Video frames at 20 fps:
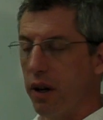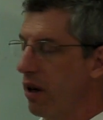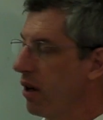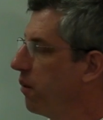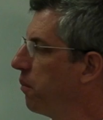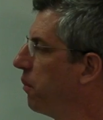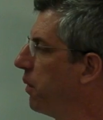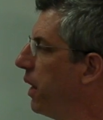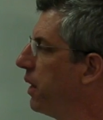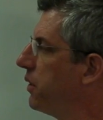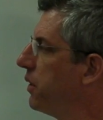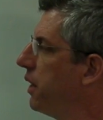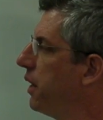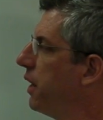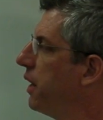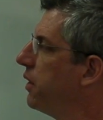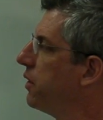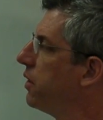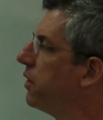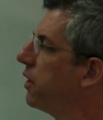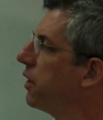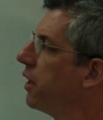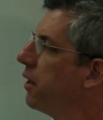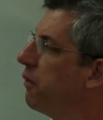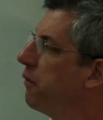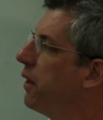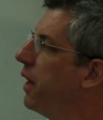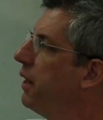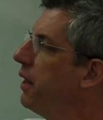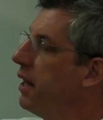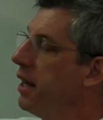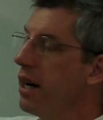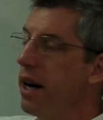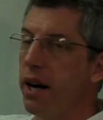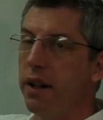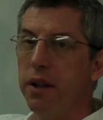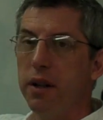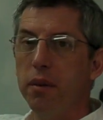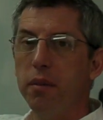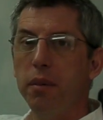compressing these, until they finally
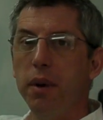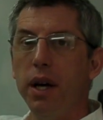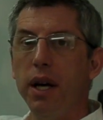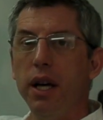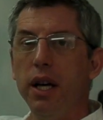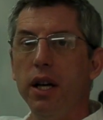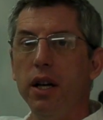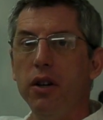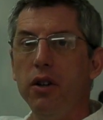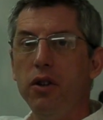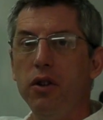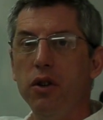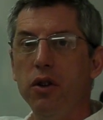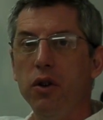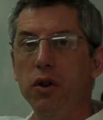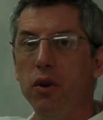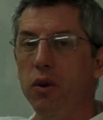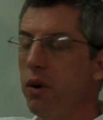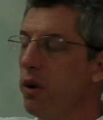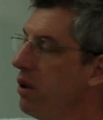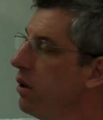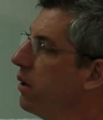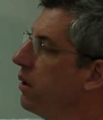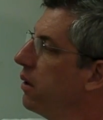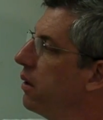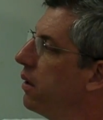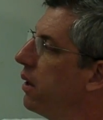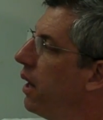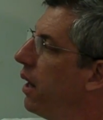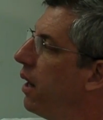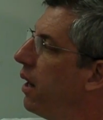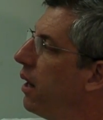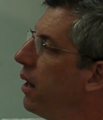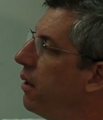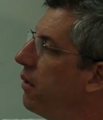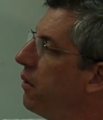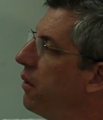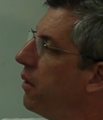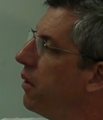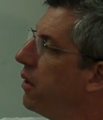got them to
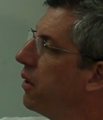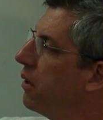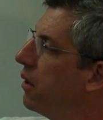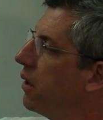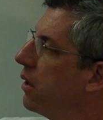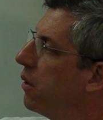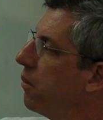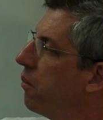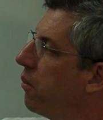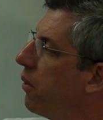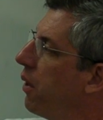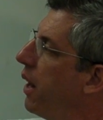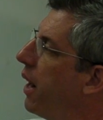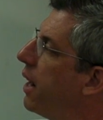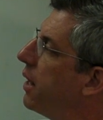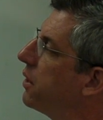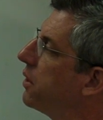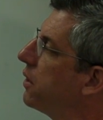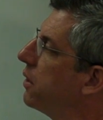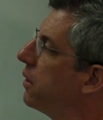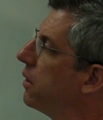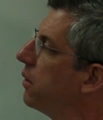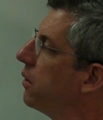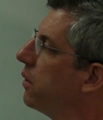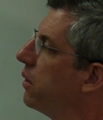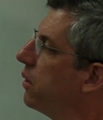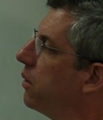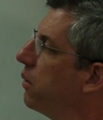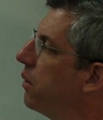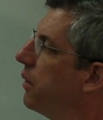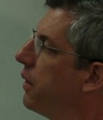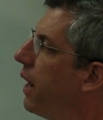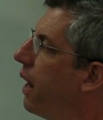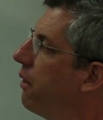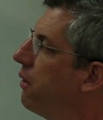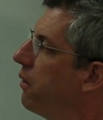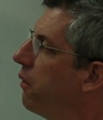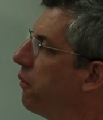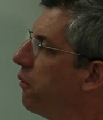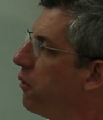uh, compress
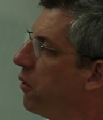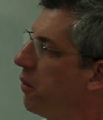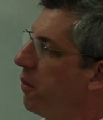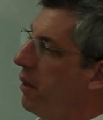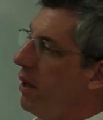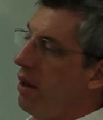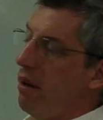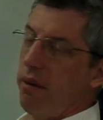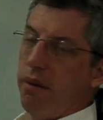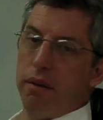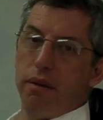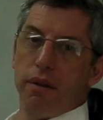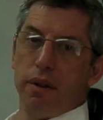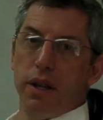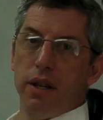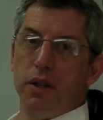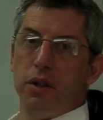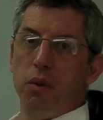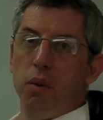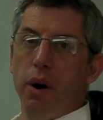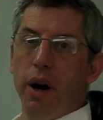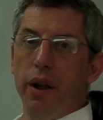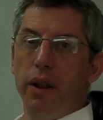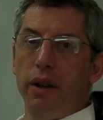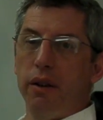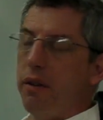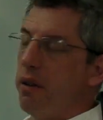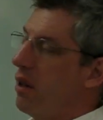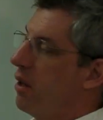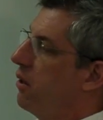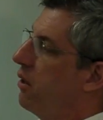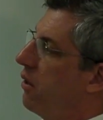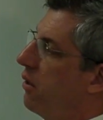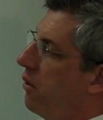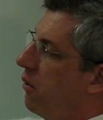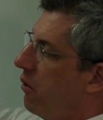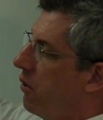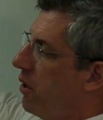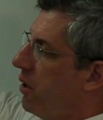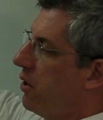without deforming this way. They
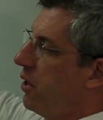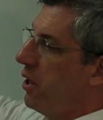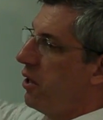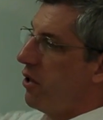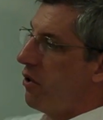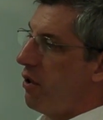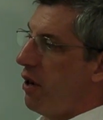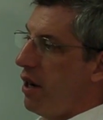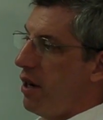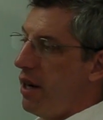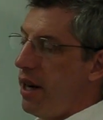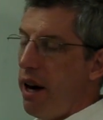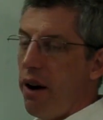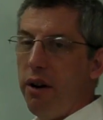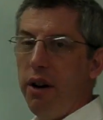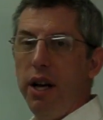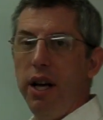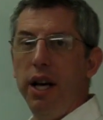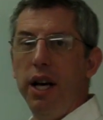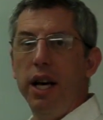come crunching straight down.